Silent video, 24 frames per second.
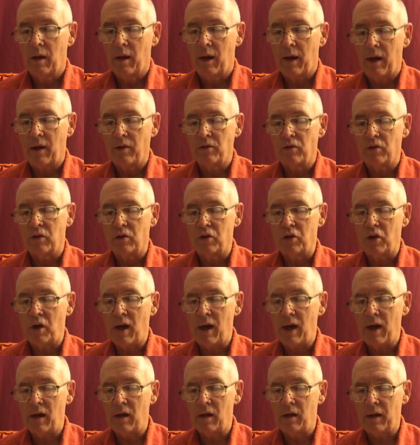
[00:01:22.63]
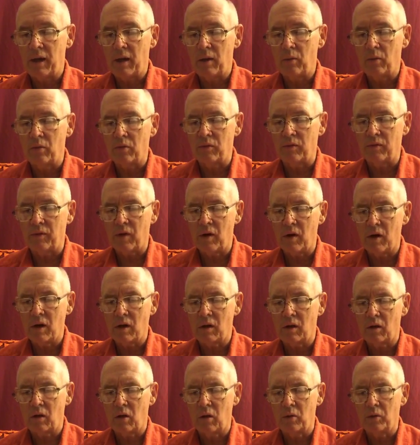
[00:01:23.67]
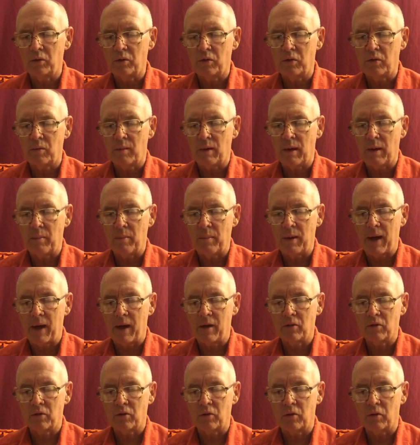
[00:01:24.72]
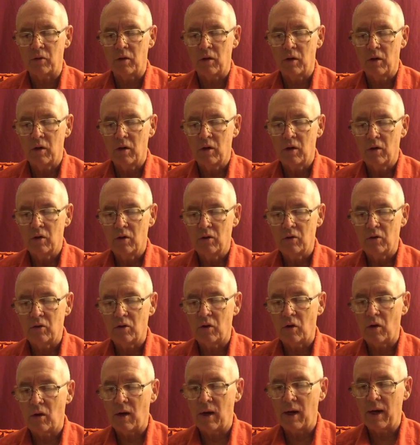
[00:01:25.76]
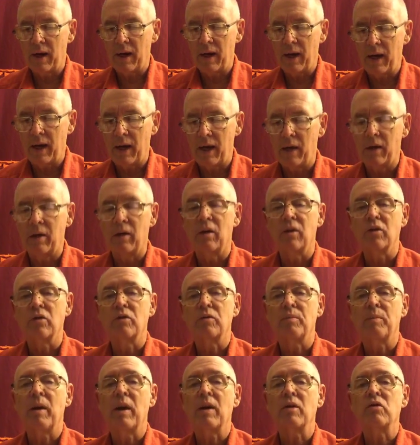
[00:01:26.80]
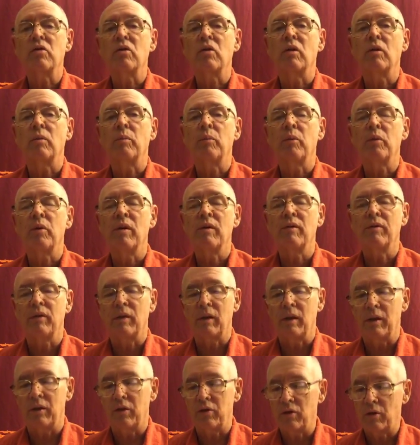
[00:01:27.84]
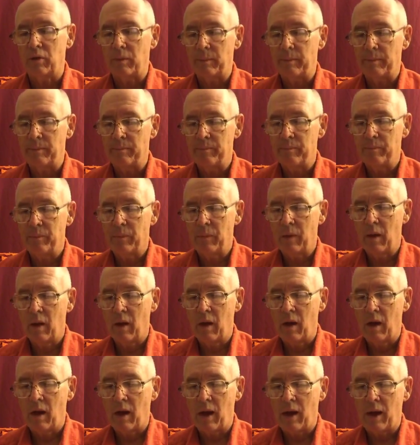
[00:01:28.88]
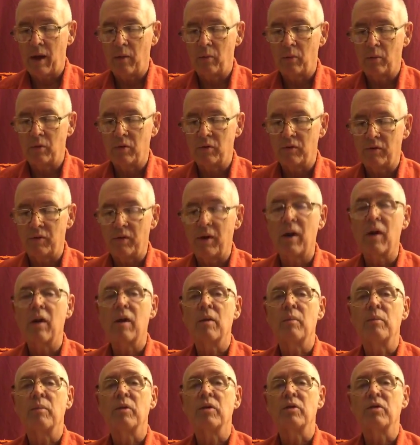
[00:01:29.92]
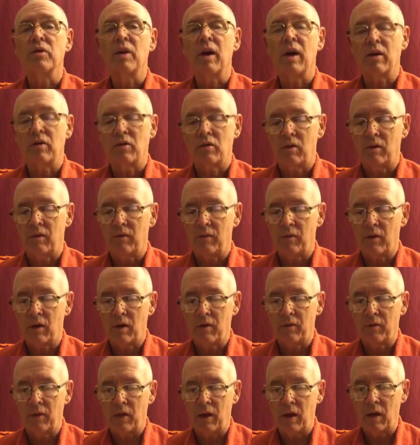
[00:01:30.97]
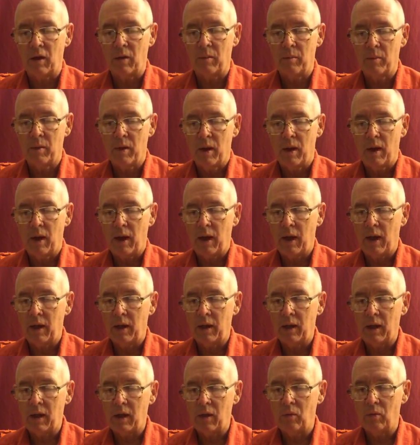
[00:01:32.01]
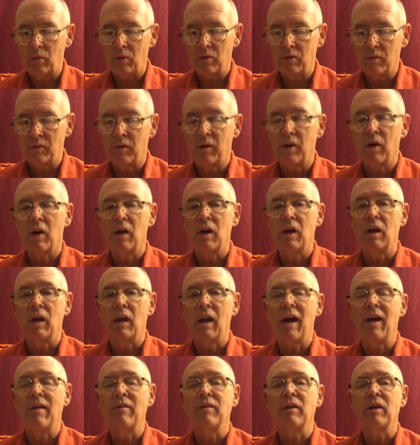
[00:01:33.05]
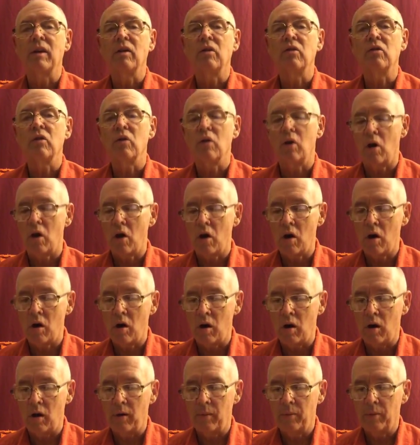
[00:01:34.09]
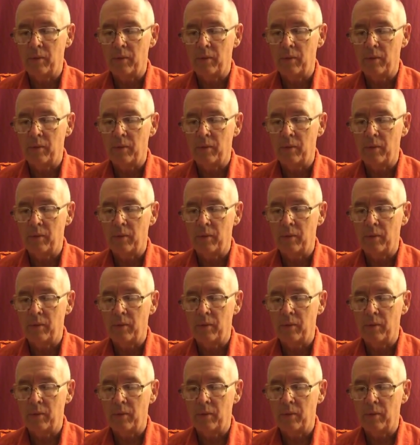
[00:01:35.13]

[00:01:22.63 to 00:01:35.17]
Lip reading: As a child, I was very close to my master, so I had a special privilege. I was very possessive of him, and he was very loving to all.